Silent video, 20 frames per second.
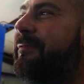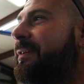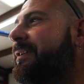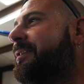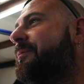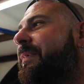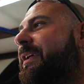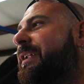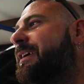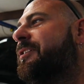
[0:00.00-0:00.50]

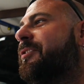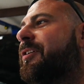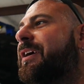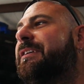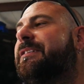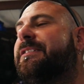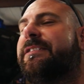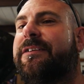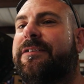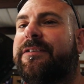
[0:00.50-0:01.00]
intermittent
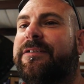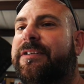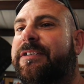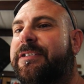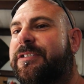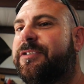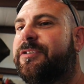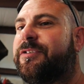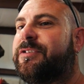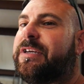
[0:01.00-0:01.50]
crank signal
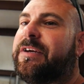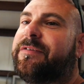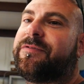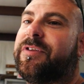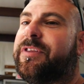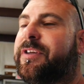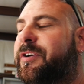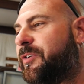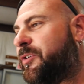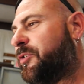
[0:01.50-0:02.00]
issues after
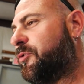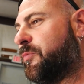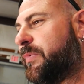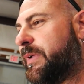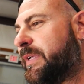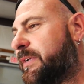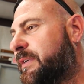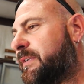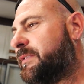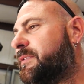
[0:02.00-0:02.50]
their new
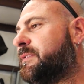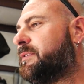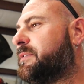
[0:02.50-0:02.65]
build.